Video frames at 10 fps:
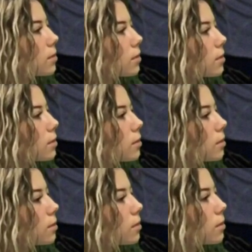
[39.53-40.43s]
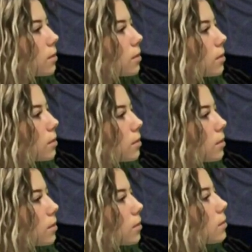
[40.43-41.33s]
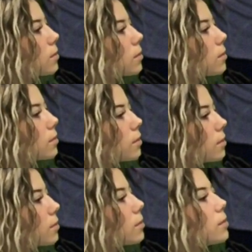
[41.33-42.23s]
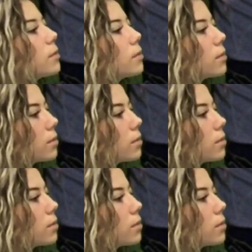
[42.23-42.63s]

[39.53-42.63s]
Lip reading: [no speech]